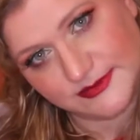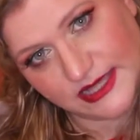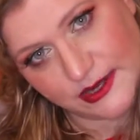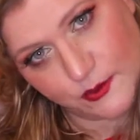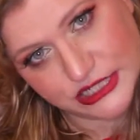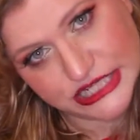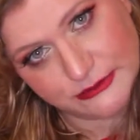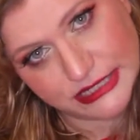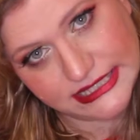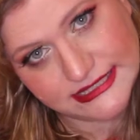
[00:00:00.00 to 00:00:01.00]
Can I watch
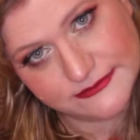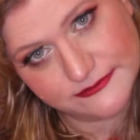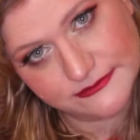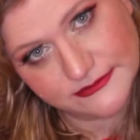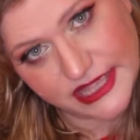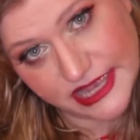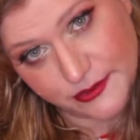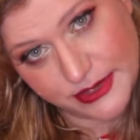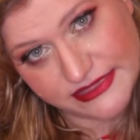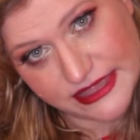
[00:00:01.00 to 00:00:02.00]
it, please? Can
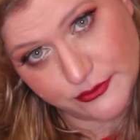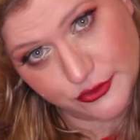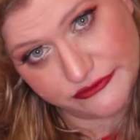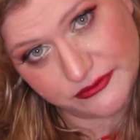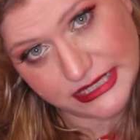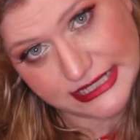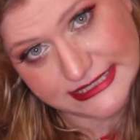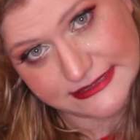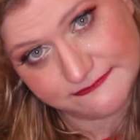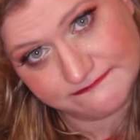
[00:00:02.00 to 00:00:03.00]
you make that a movie, please?